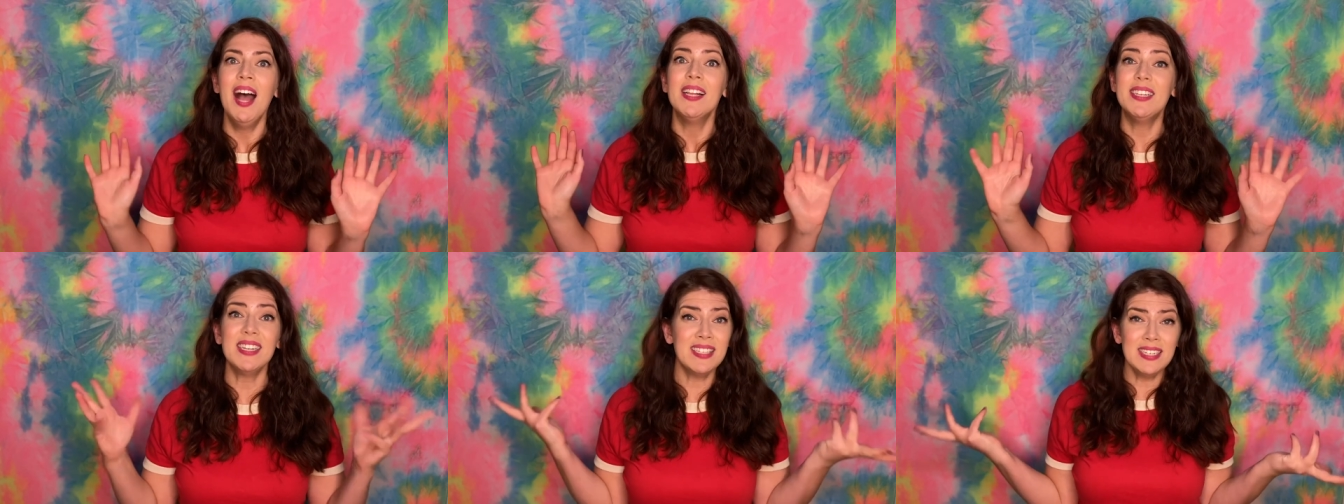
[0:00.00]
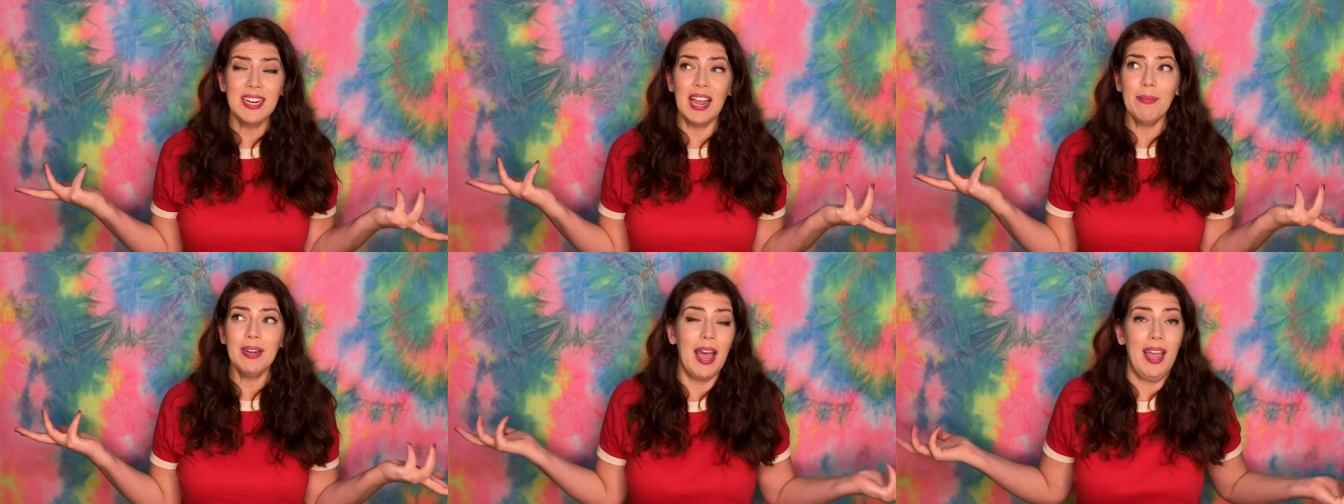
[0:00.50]
Dustin
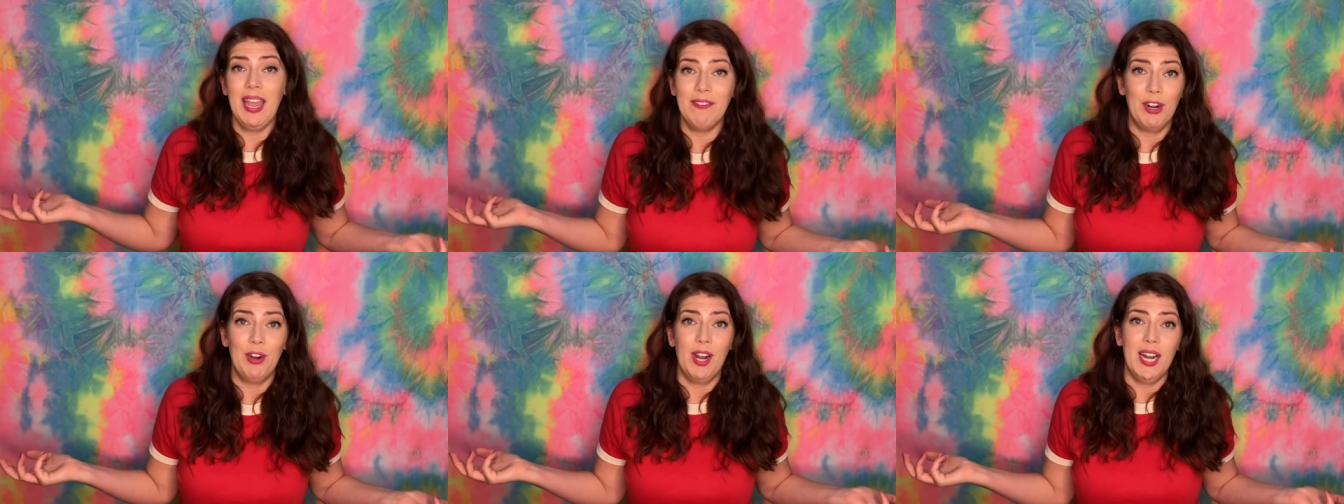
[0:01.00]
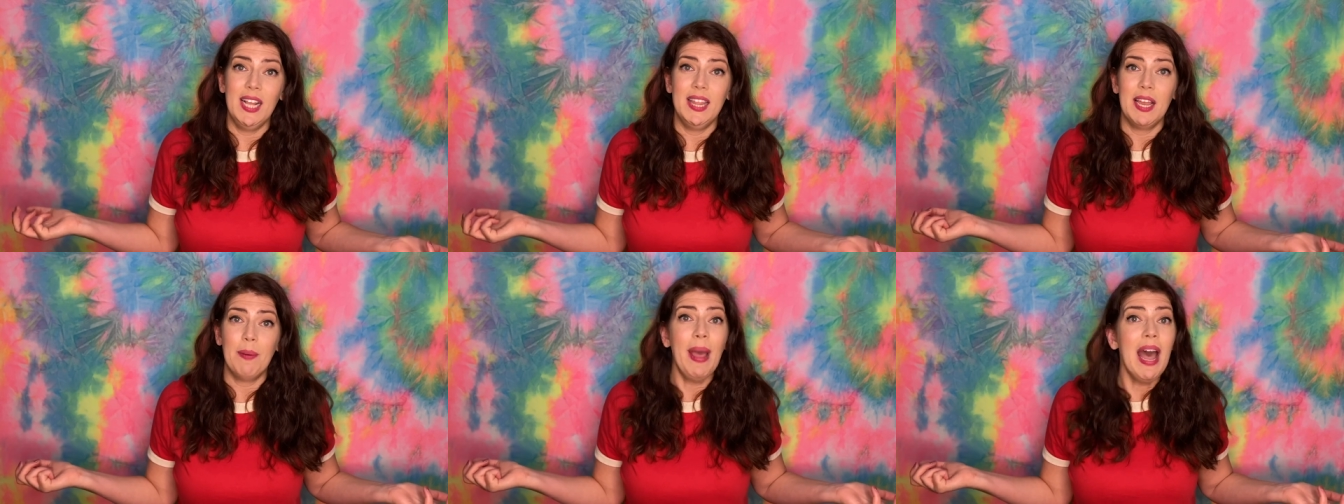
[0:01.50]
Diamond, I haven't heard
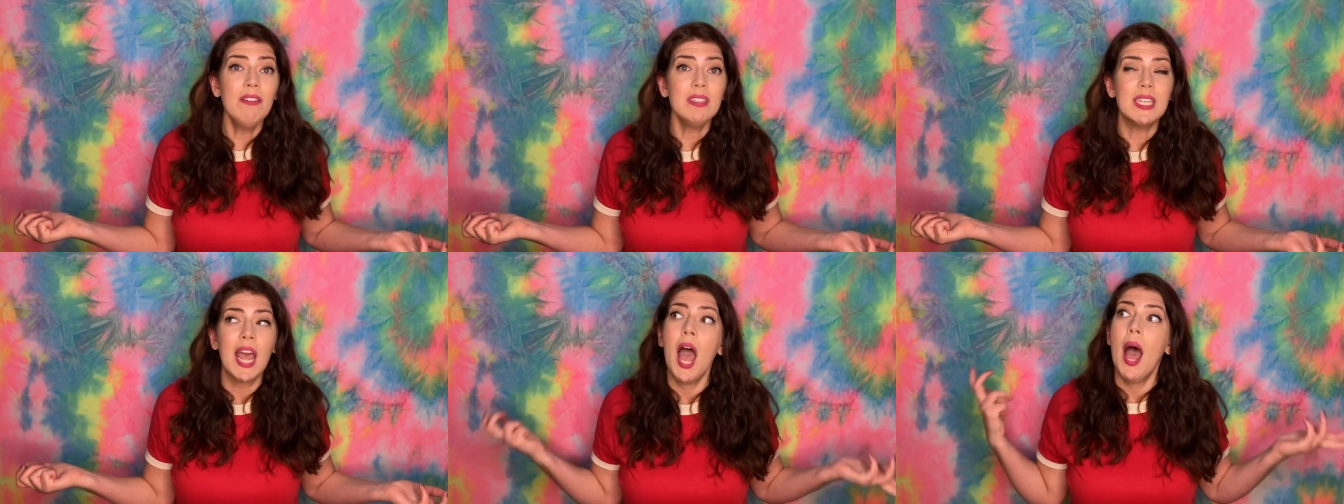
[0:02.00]
anything about,